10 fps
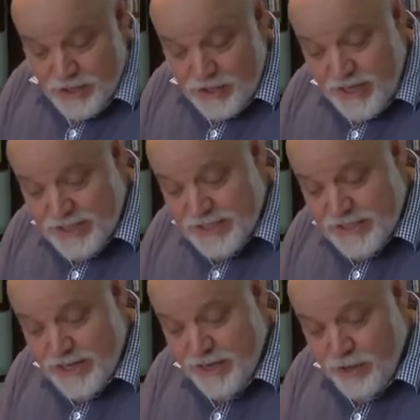Jesus
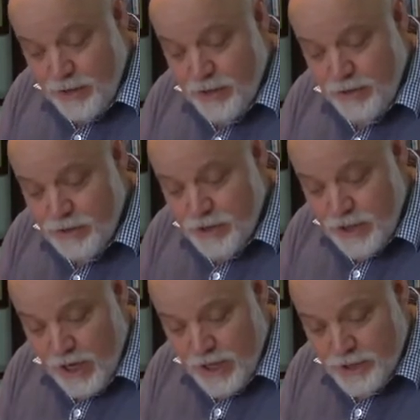said, "You
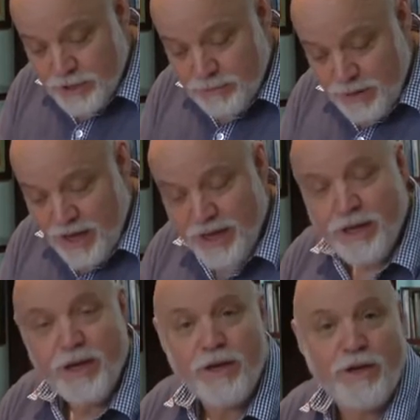judge by
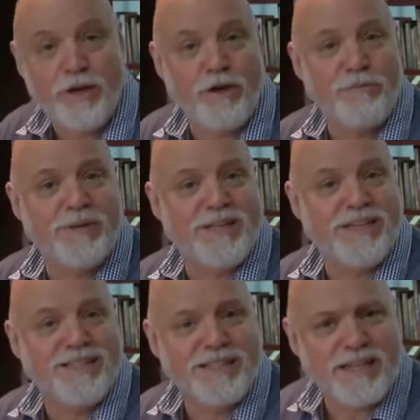human
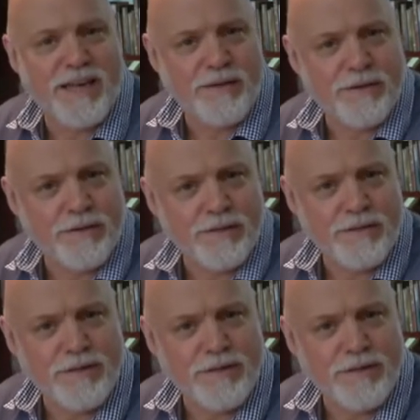standards.